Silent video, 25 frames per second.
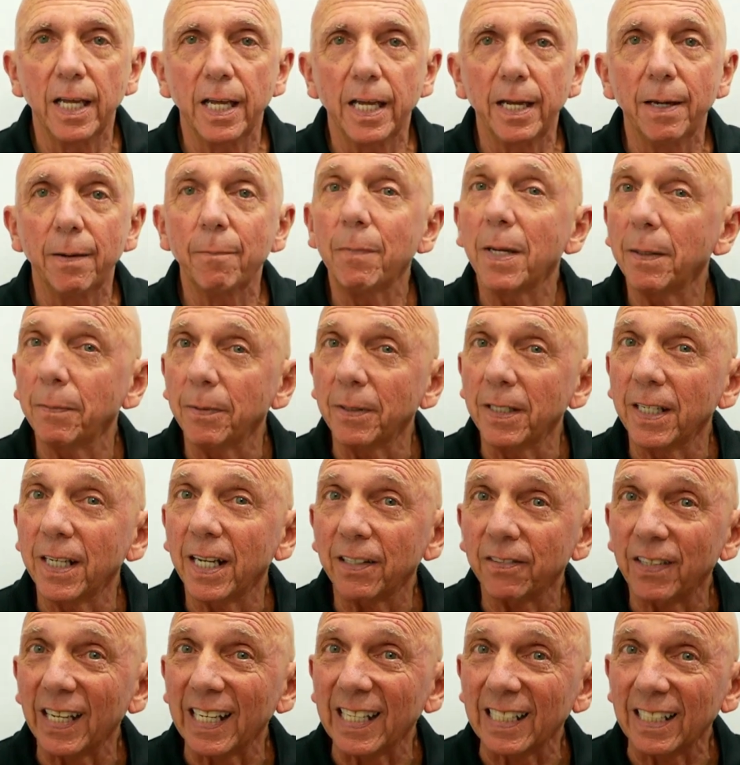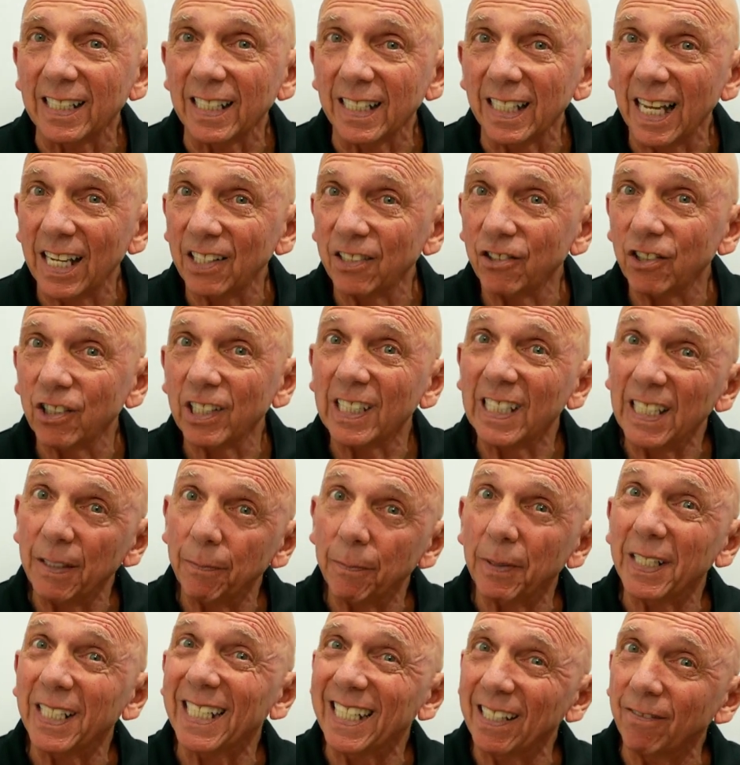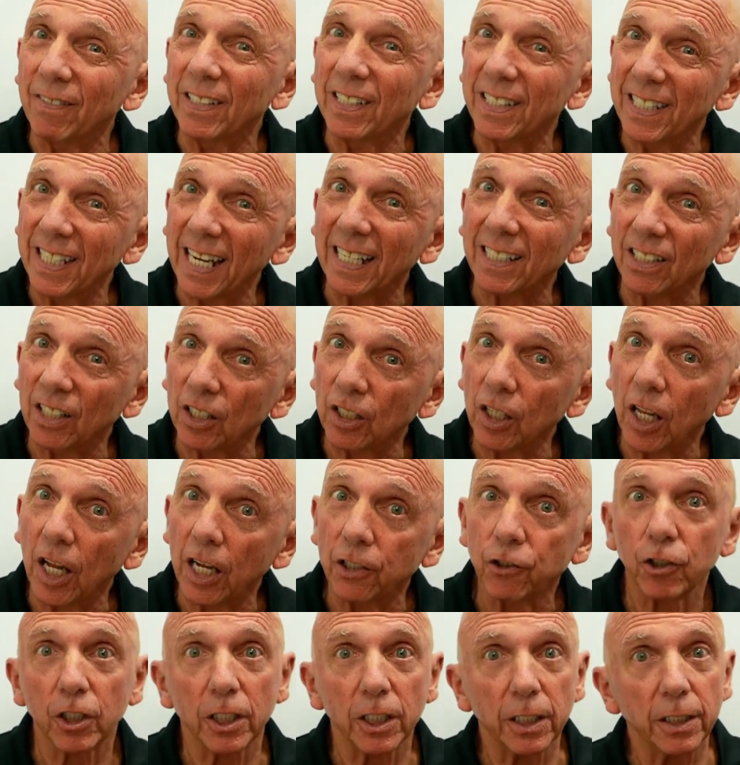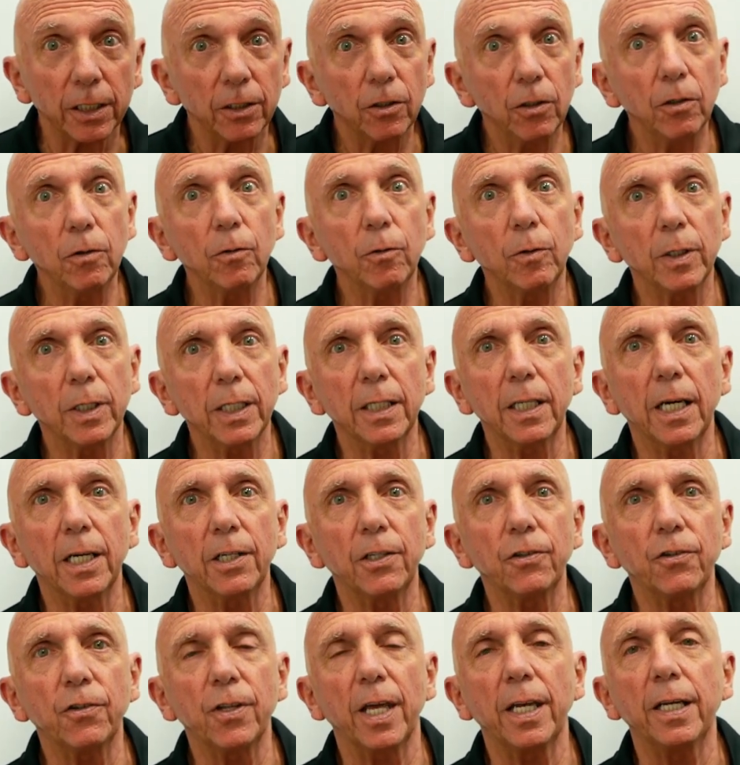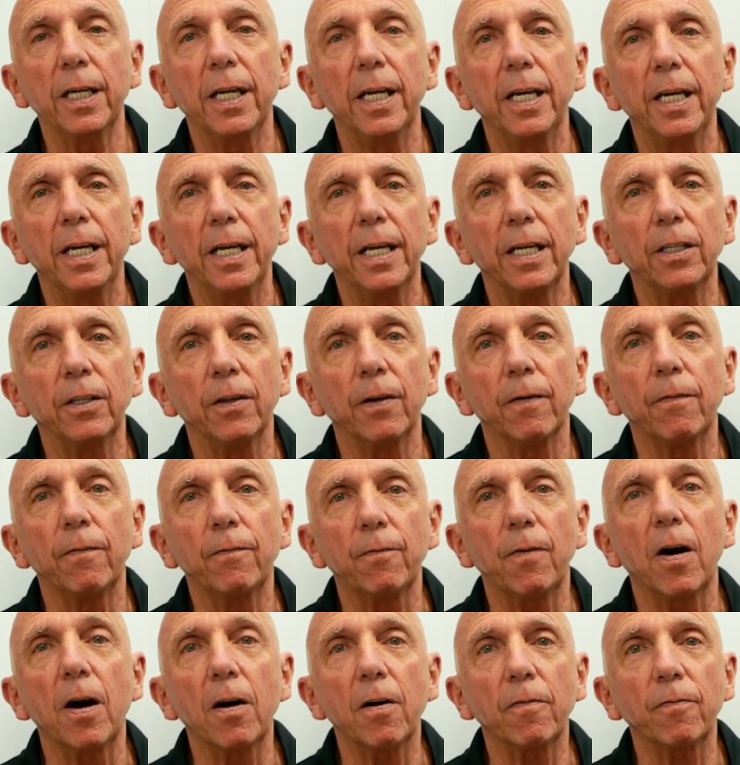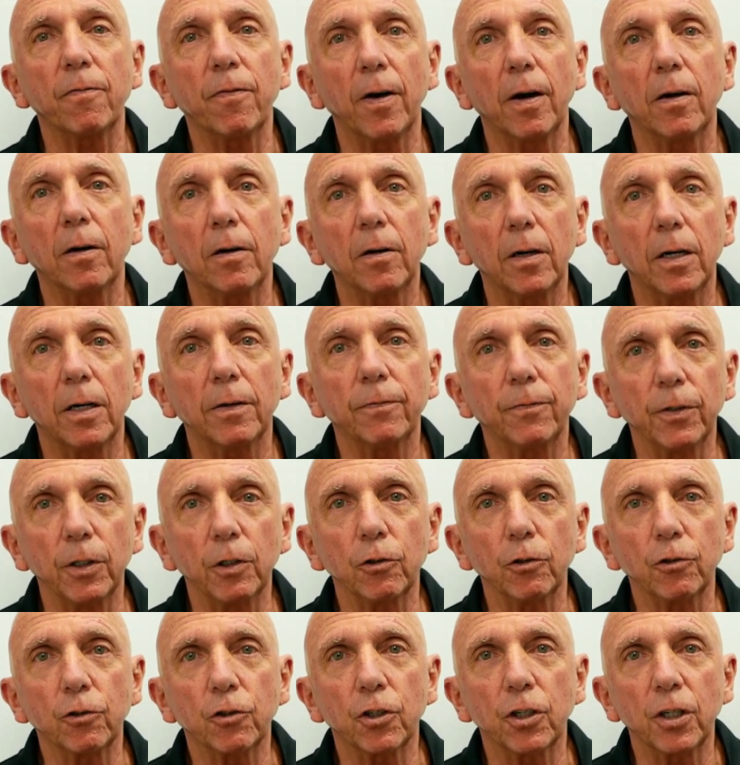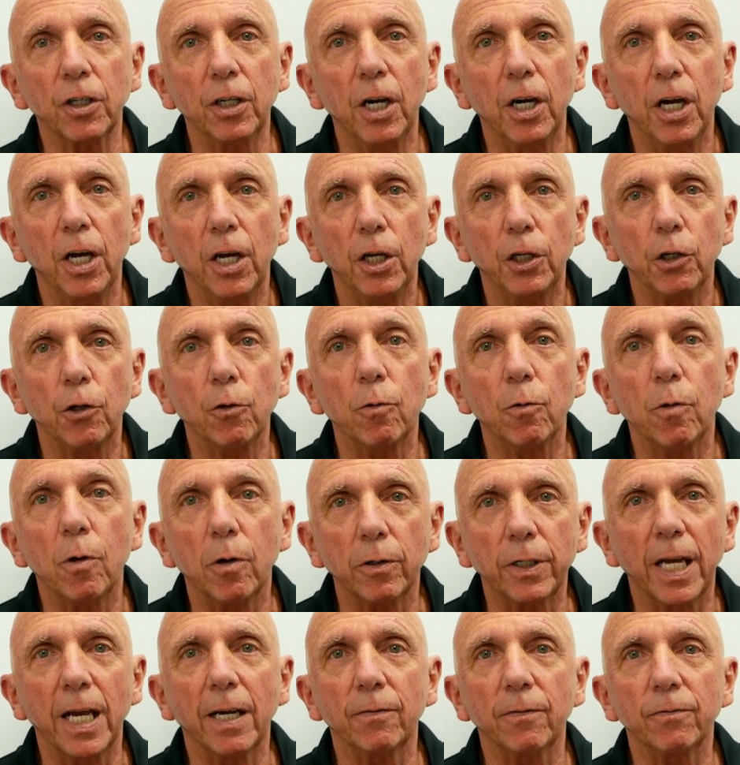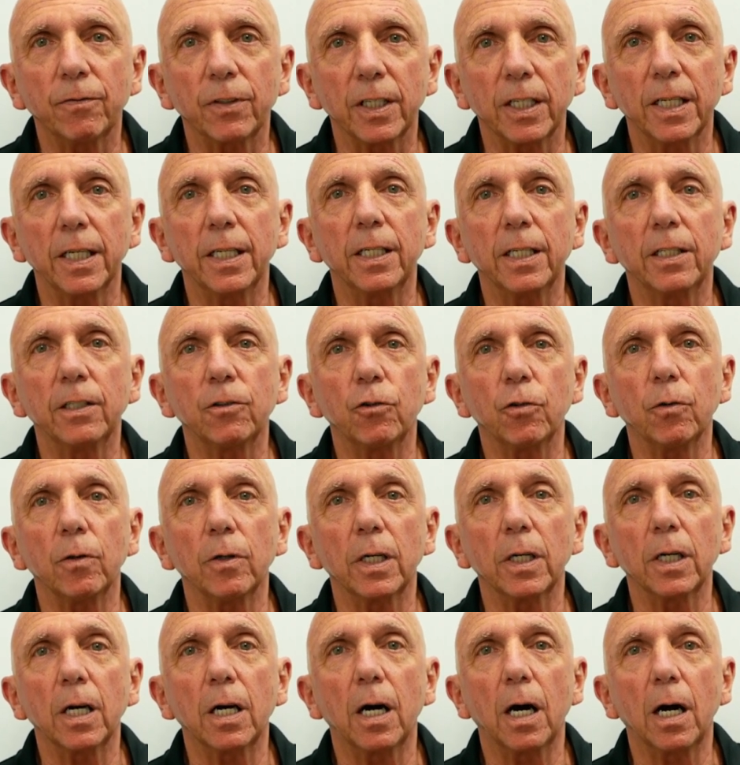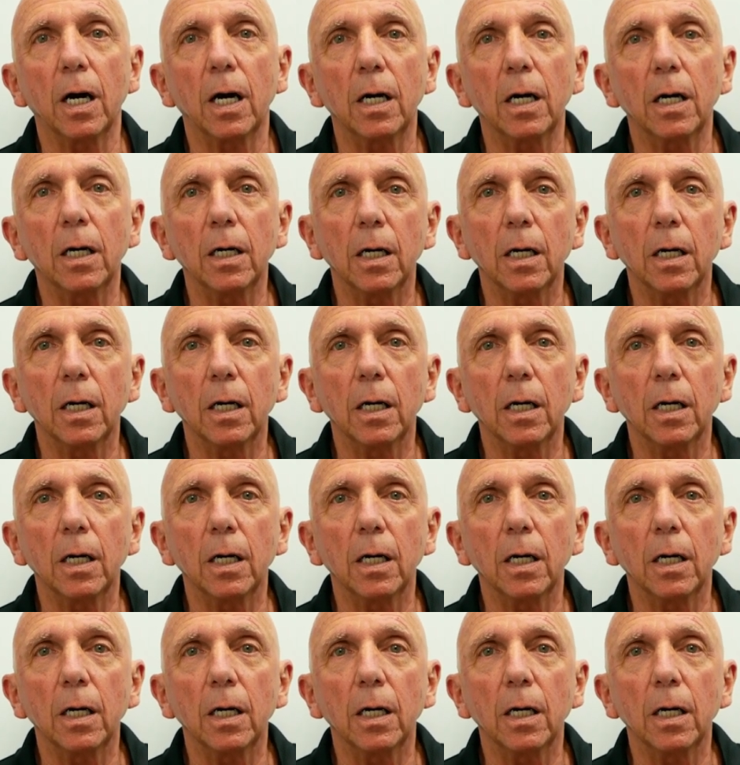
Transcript: Maybe not technologically, but even technologically. Do you realize that in the far, far off future, you won't have to get into a car?